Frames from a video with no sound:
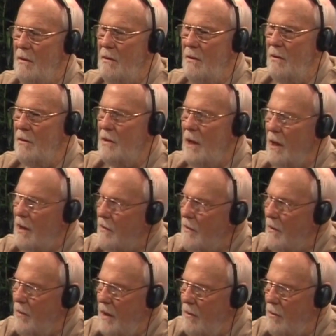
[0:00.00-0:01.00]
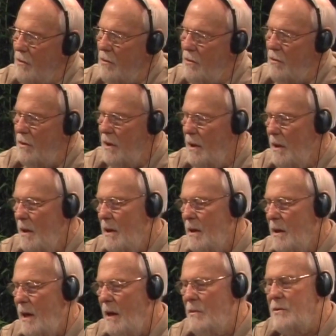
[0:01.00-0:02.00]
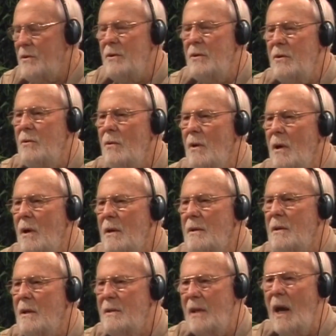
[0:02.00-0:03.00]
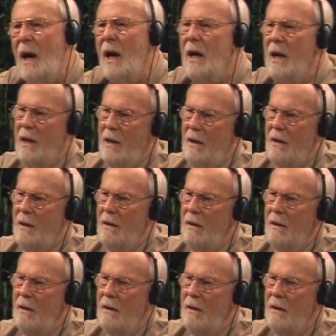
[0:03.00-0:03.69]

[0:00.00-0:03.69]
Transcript: It's like the people who counsel you on dying.